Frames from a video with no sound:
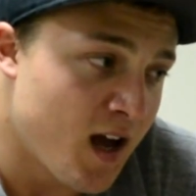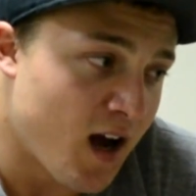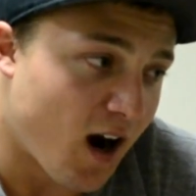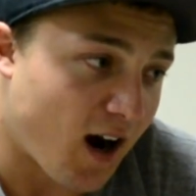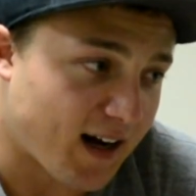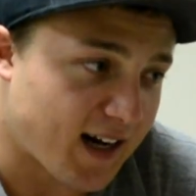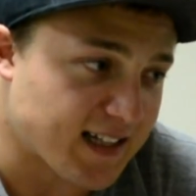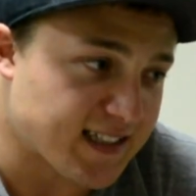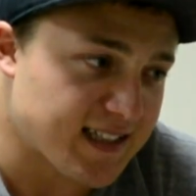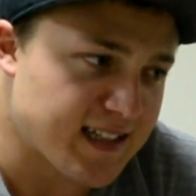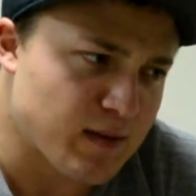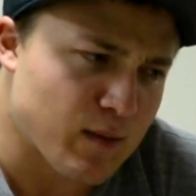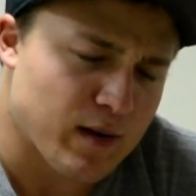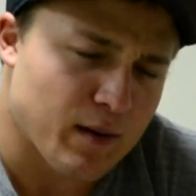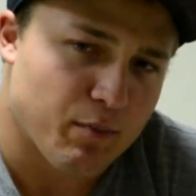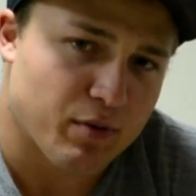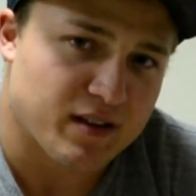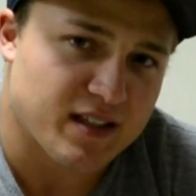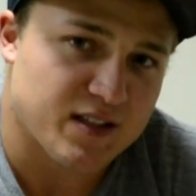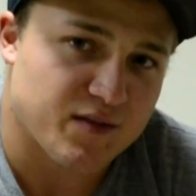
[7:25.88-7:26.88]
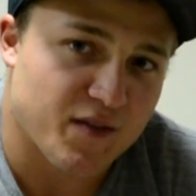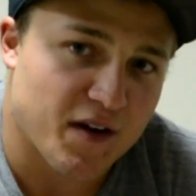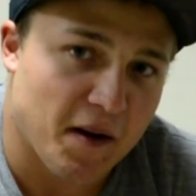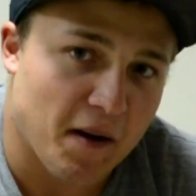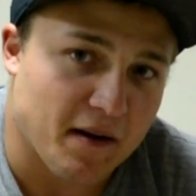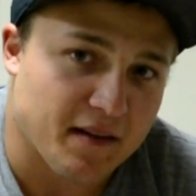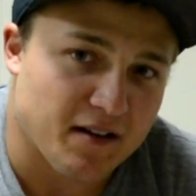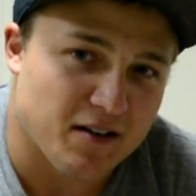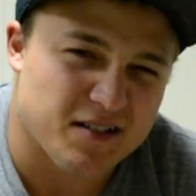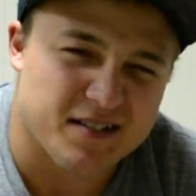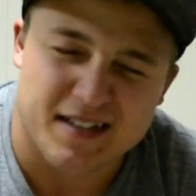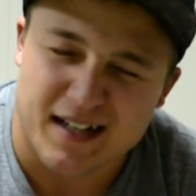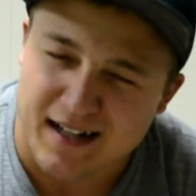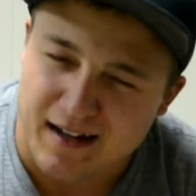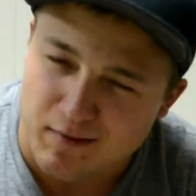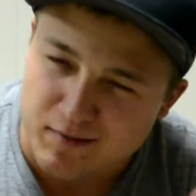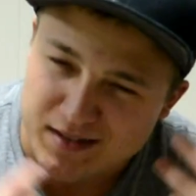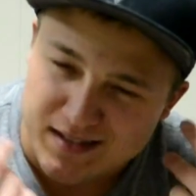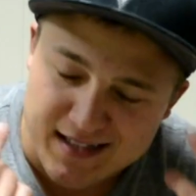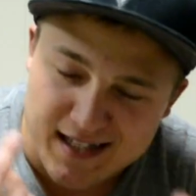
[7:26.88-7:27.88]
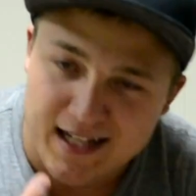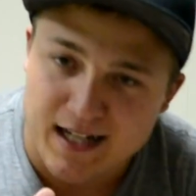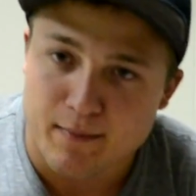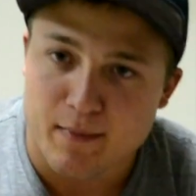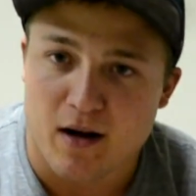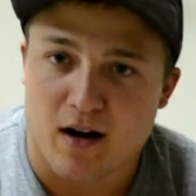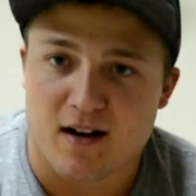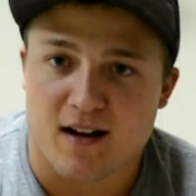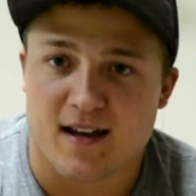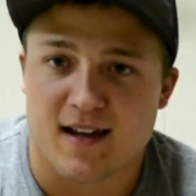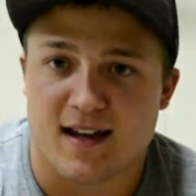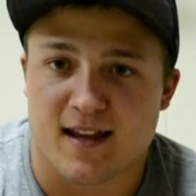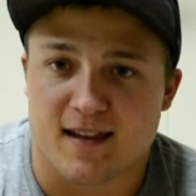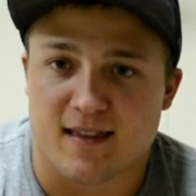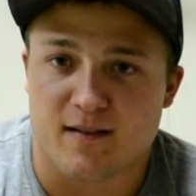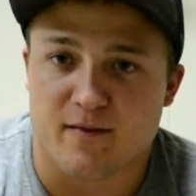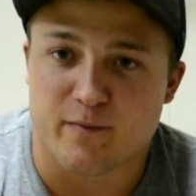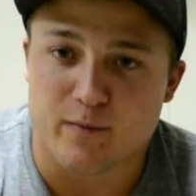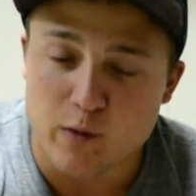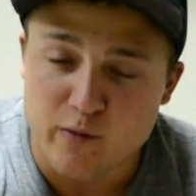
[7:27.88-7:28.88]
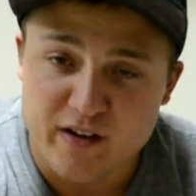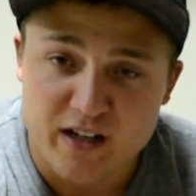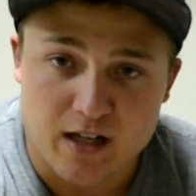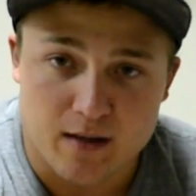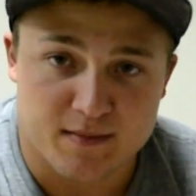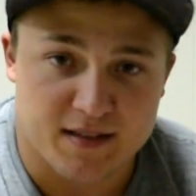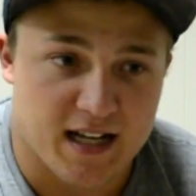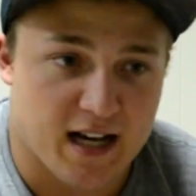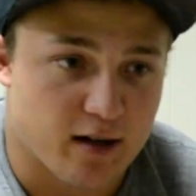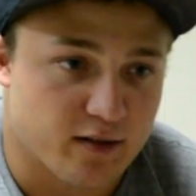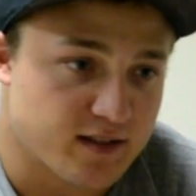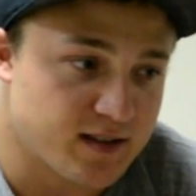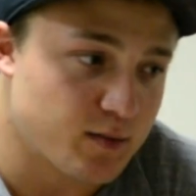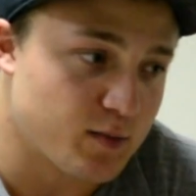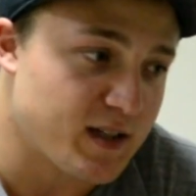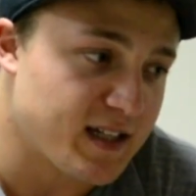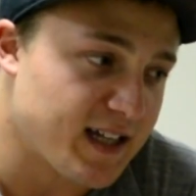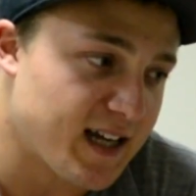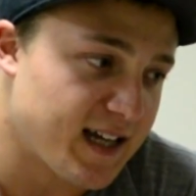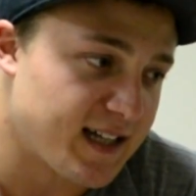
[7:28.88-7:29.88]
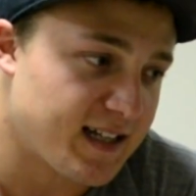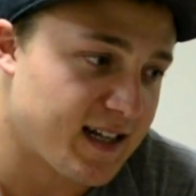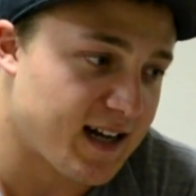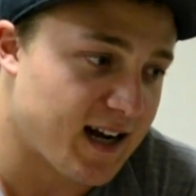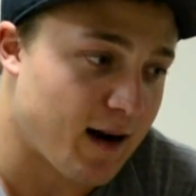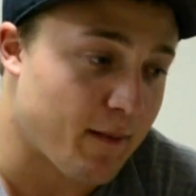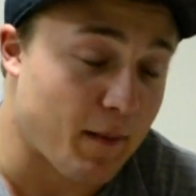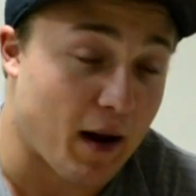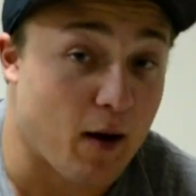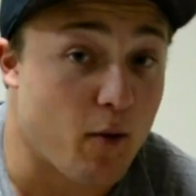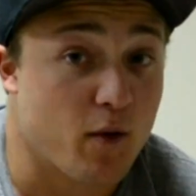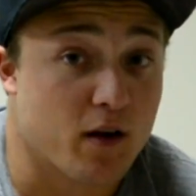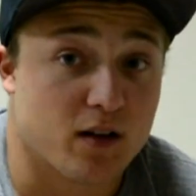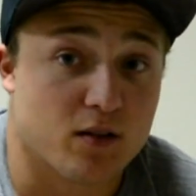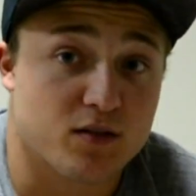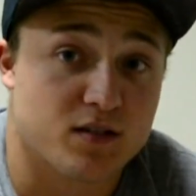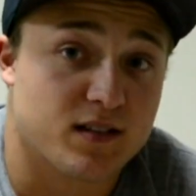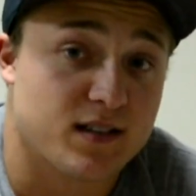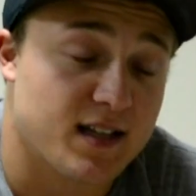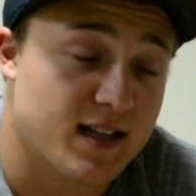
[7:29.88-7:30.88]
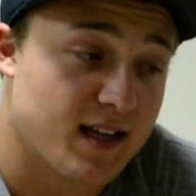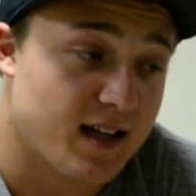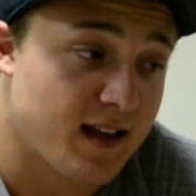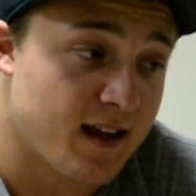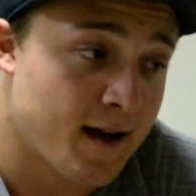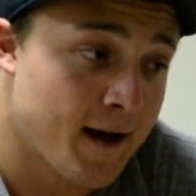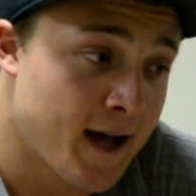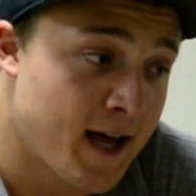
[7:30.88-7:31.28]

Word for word: all right, guys, I just want to put this video out there because I was thinking about it, and the movie comes out this weekend, and I want to go see it.